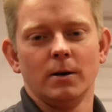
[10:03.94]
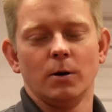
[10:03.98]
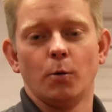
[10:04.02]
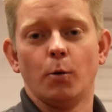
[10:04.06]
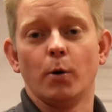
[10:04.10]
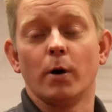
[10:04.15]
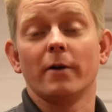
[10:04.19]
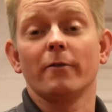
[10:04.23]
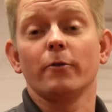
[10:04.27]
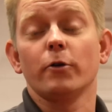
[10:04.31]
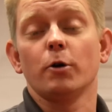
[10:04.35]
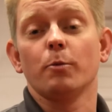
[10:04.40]

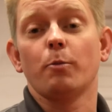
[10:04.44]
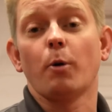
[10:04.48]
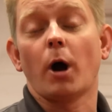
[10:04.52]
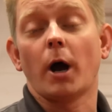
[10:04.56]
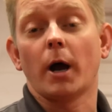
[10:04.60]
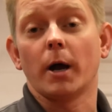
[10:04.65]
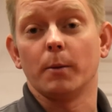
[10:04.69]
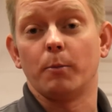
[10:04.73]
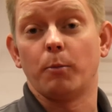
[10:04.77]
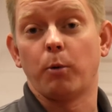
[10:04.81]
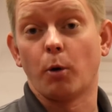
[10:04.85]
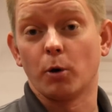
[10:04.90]
Whenever you're buying
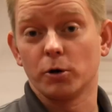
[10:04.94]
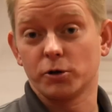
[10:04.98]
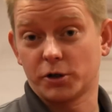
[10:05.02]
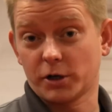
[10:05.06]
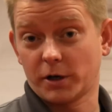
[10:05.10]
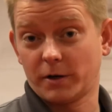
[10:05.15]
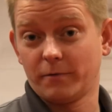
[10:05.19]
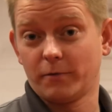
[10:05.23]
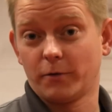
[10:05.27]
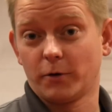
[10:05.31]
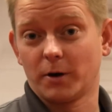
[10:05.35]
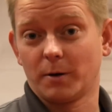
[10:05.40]
a Porsche
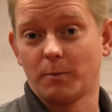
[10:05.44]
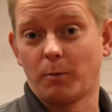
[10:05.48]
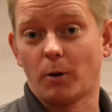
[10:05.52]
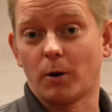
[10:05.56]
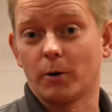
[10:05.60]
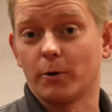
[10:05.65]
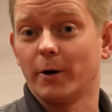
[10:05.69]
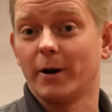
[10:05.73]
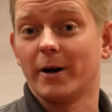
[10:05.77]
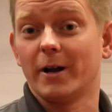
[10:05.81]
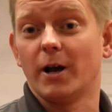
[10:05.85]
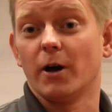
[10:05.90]
convertible
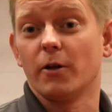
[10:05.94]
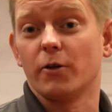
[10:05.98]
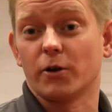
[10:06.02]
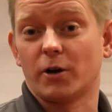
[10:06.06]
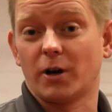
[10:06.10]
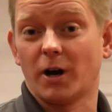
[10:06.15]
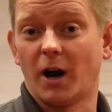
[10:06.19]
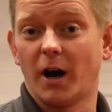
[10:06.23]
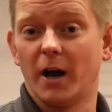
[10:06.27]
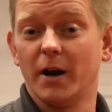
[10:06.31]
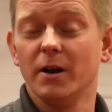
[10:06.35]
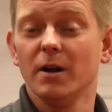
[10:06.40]
or any other
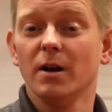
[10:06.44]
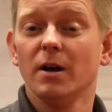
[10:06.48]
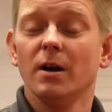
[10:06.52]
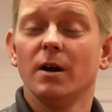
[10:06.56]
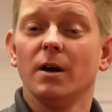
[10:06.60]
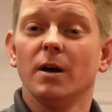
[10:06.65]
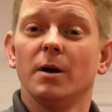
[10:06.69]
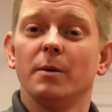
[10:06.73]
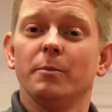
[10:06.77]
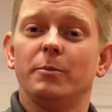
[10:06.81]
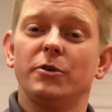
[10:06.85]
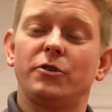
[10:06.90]
kind,
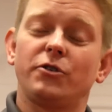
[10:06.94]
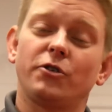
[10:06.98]
be